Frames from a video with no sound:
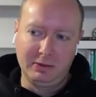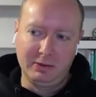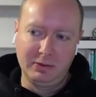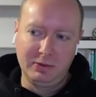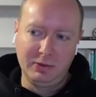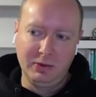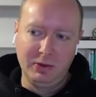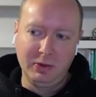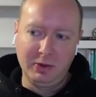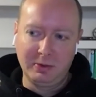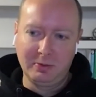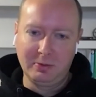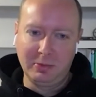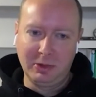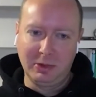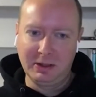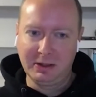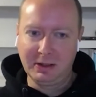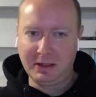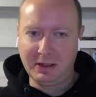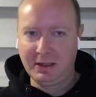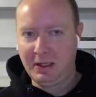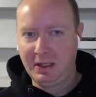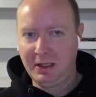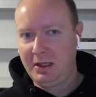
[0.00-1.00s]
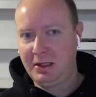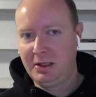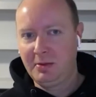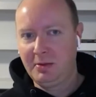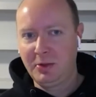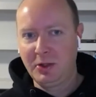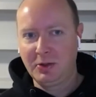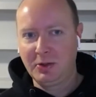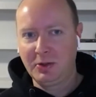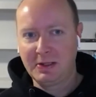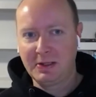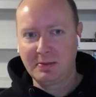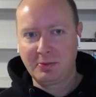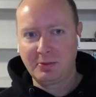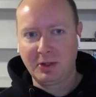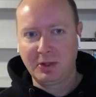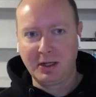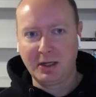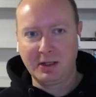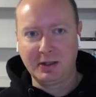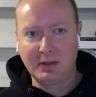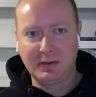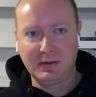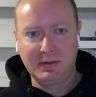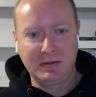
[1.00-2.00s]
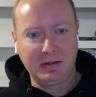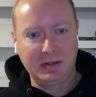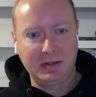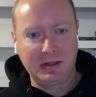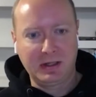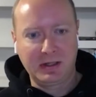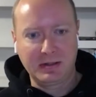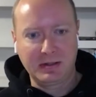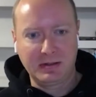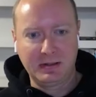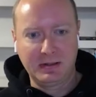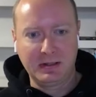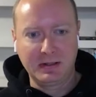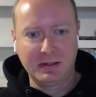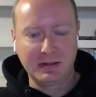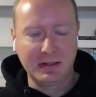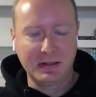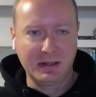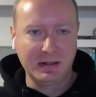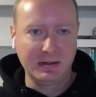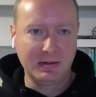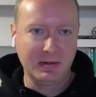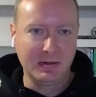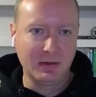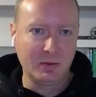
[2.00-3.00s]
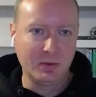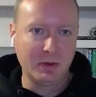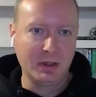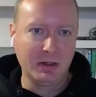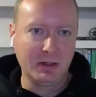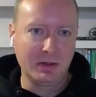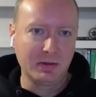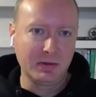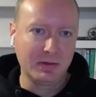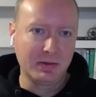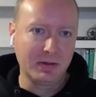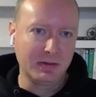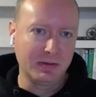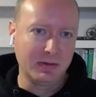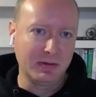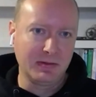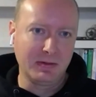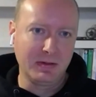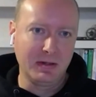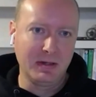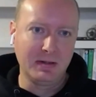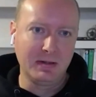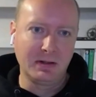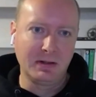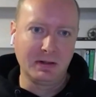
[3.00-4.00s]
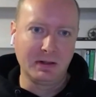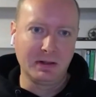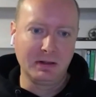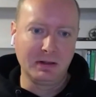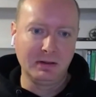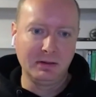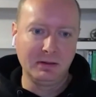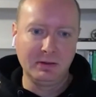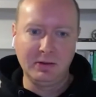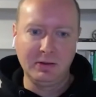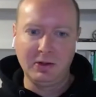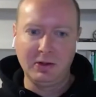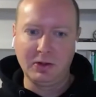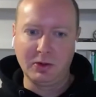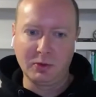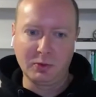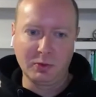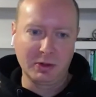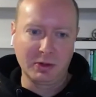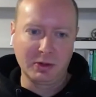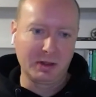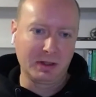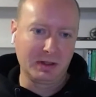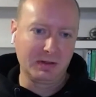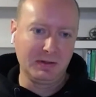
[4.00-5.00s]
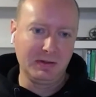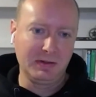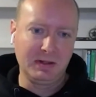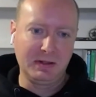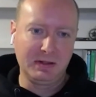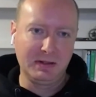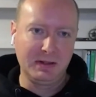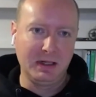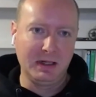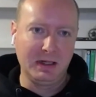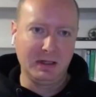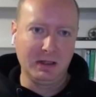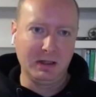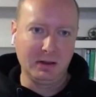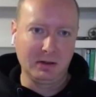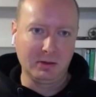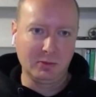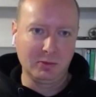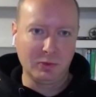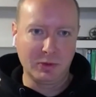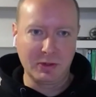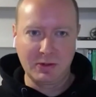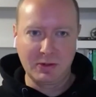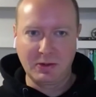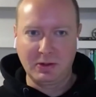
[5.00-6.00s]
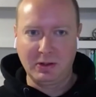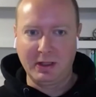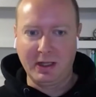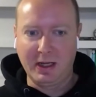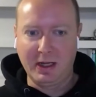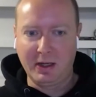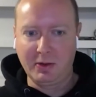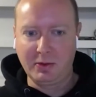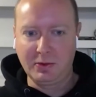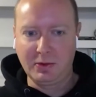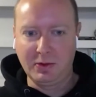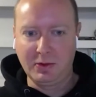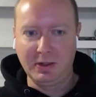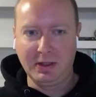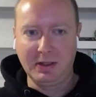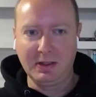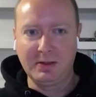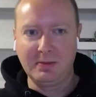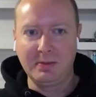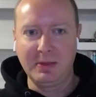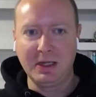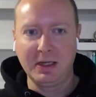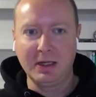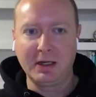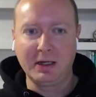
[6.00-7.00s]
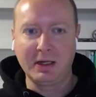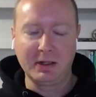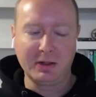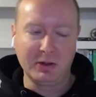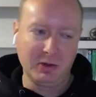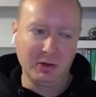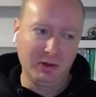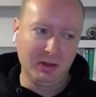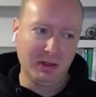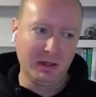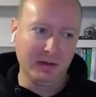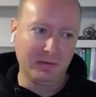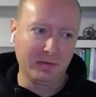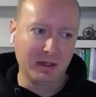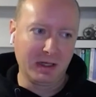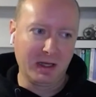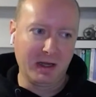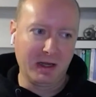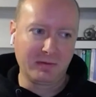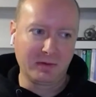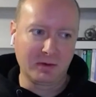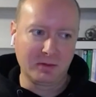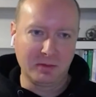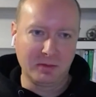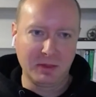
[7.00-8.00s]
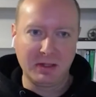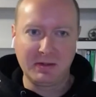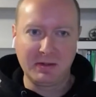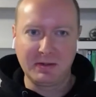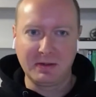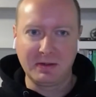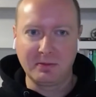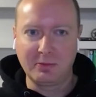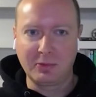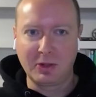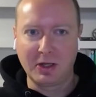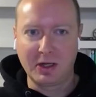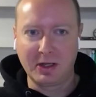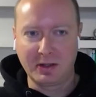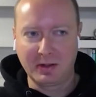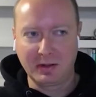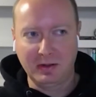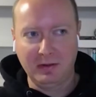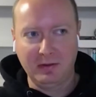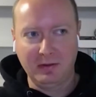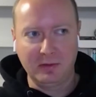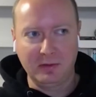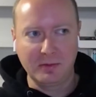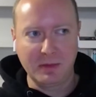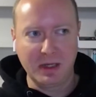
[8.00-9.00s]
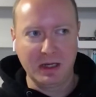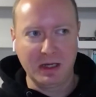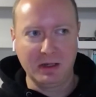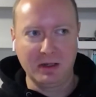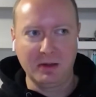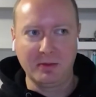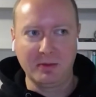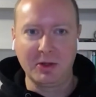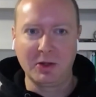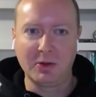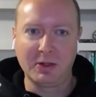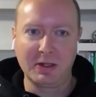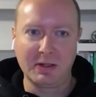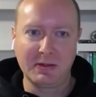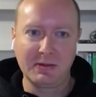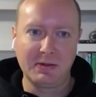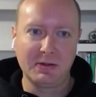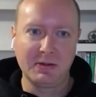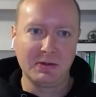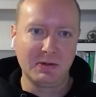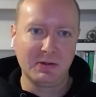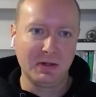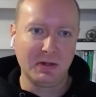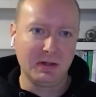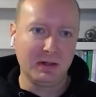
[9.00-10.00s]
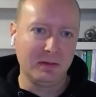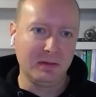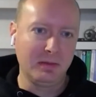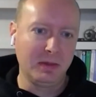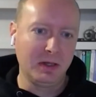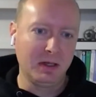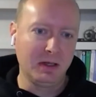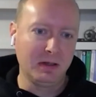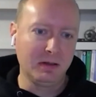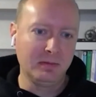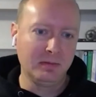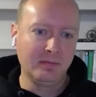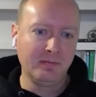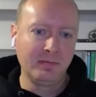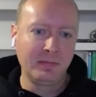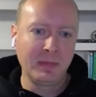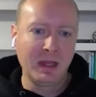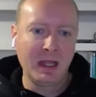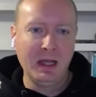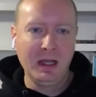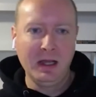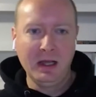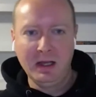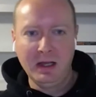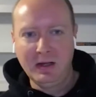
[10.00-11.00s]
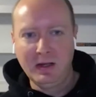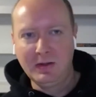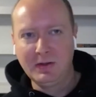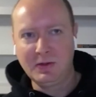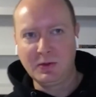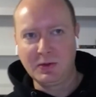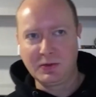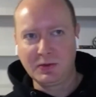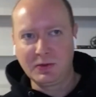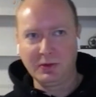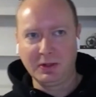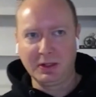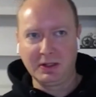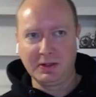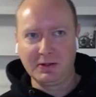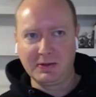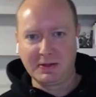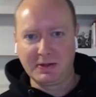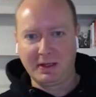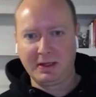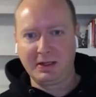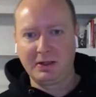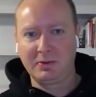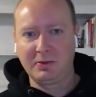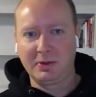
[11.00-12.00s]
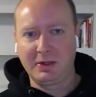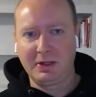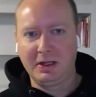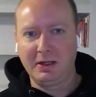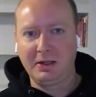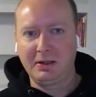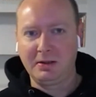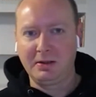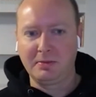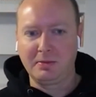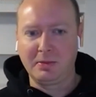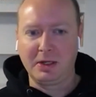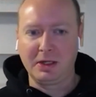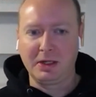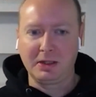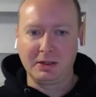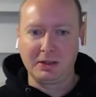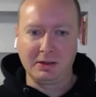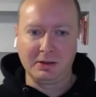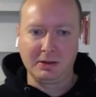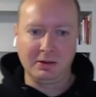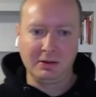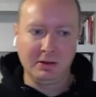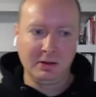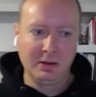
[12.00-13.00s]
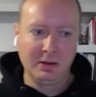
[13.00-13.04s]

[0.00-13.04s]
you can plug in AWS products to Cost Insights as well, just as easily. We're not dictating which cloud you need to be on. You can even have a mix of products from AWS and GCP. So it's really designed with that in mind.